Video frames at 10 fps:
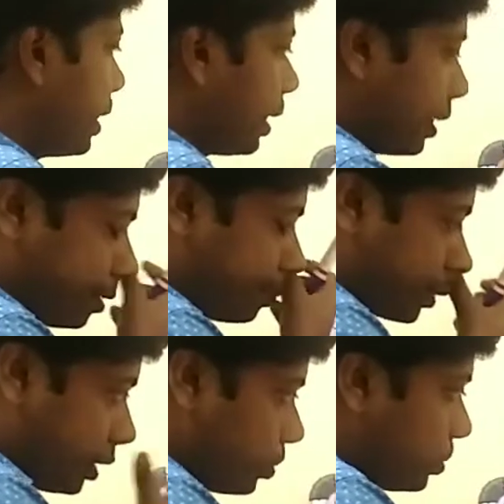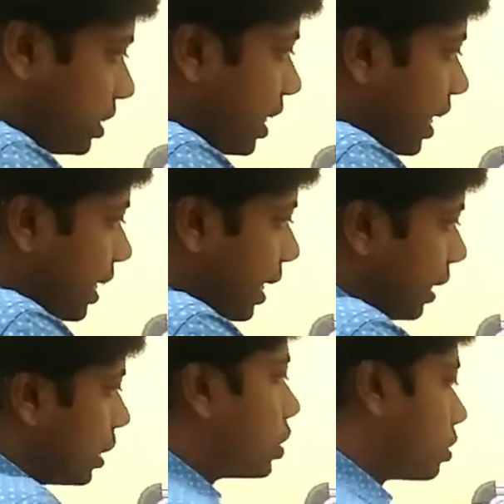Ni into Gi
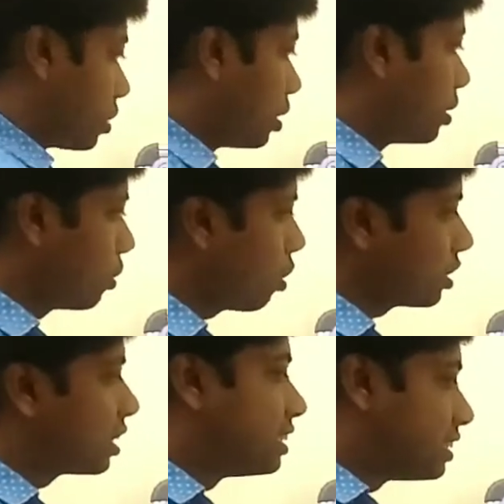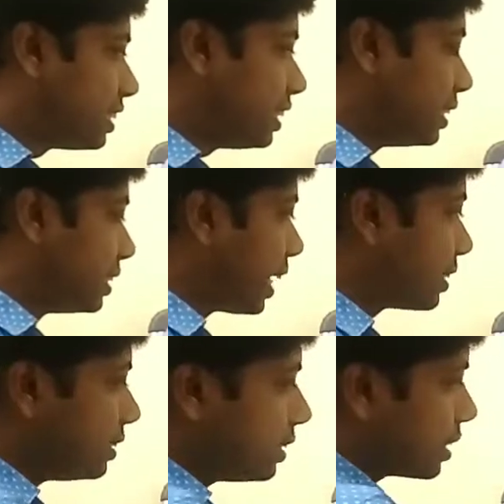not T, that
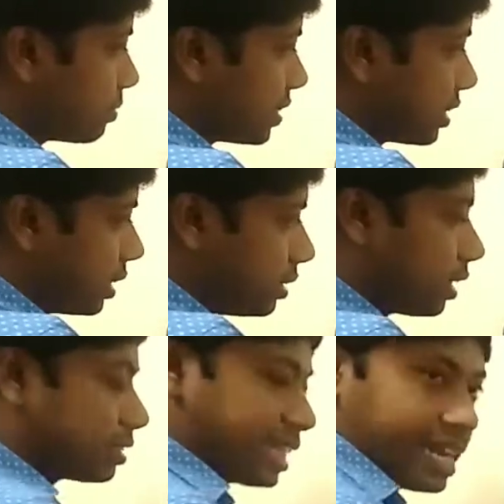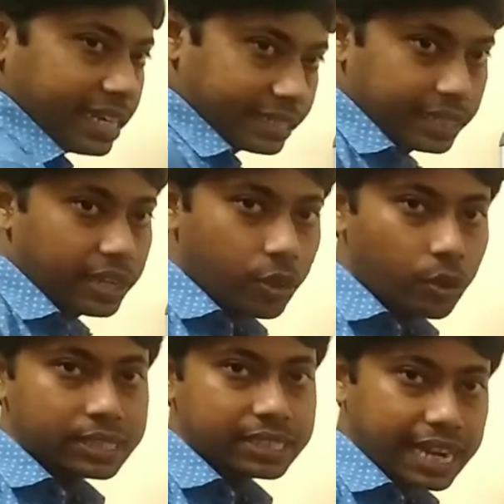indicates basically the standard,
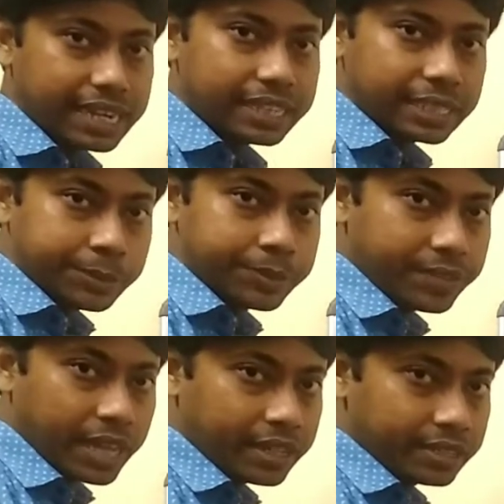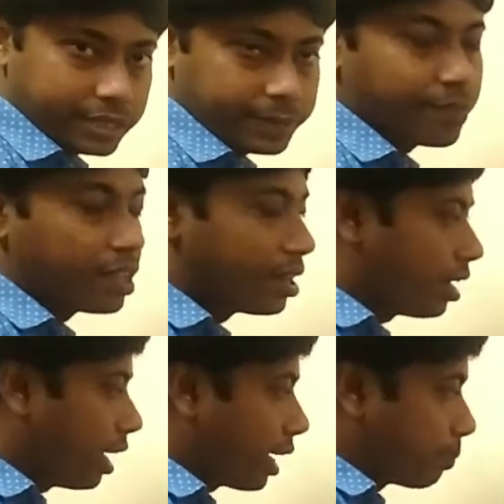okay, standard Gibbs free energy
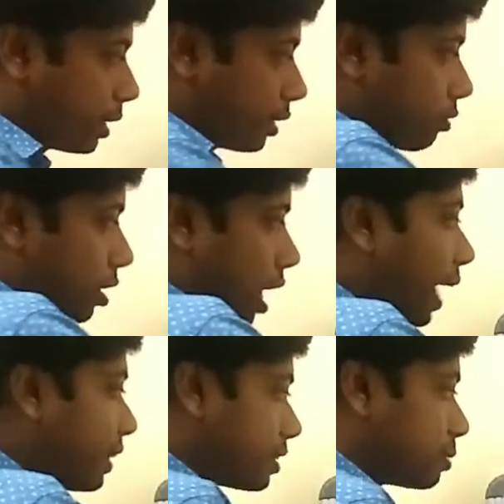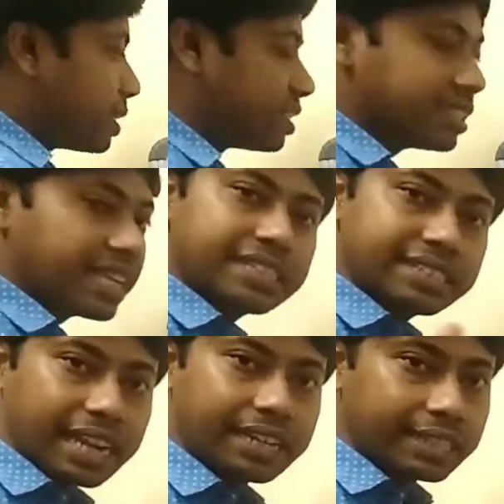at particular ith species, that
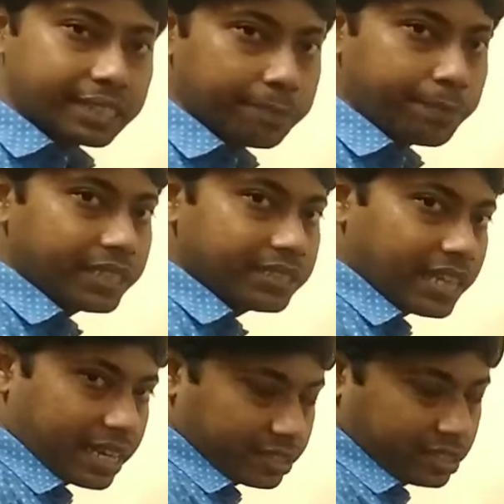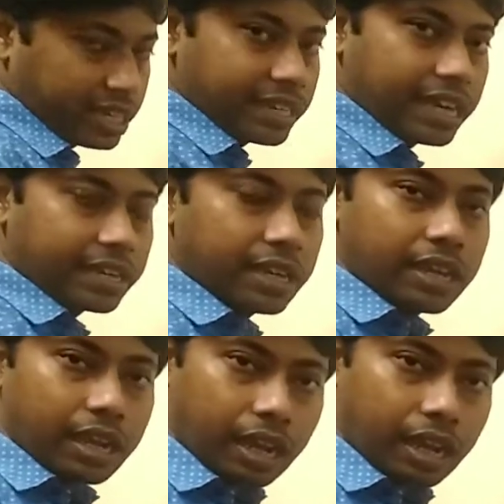standard temperature, at standard